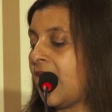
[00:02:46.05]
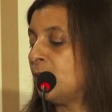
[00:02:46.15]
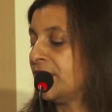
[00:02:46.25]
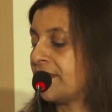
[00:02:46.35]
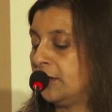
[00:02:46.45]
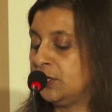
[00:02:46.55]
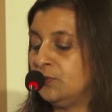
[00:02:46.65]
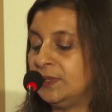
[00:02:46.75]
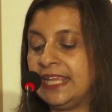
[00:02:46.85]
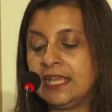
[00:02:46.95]
with our
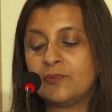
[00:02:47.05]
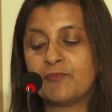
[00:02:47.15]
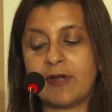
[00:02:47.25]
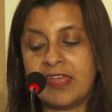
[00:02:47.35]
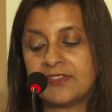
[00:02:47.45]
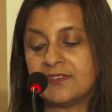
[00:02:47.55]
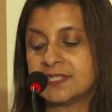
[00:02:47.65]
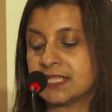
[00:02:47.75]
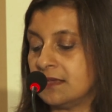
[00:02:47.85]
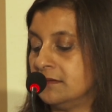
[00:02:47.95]
unique breadth of
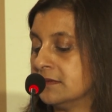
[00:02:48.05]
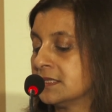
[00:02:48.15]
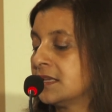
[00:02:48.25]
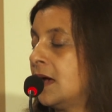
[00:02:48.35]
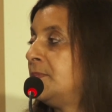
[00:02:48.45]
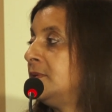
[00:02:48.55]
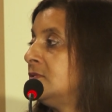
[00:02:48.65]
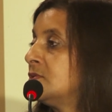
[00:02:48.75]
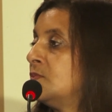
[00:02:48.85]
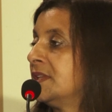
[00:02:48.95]
skills
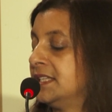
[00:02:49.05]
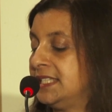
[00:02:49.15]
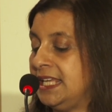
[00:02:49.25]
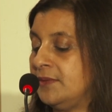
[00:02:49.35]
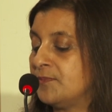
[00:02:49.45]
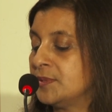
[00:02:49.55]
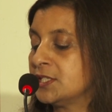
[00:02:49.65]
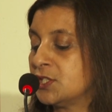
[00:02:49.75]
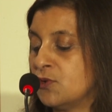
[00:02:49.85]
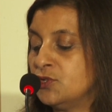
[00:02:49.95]
coupled with a deep
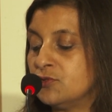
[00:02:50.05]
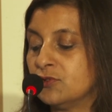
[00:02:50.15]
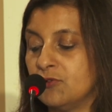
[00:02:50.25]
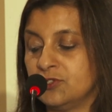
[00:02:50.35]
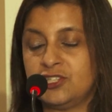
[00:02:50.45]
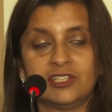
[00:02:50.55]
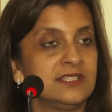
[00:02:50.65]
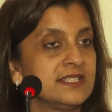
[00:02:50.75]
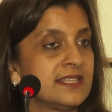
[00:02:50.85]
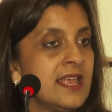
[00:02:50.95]
social
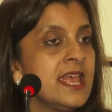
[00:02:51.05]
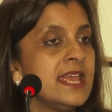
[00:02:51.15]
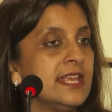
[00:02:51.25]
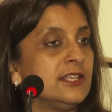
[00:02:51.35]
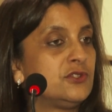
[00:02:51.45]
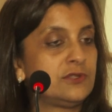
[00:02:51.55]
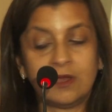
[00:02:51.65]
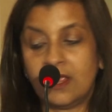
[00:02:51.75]
conscience in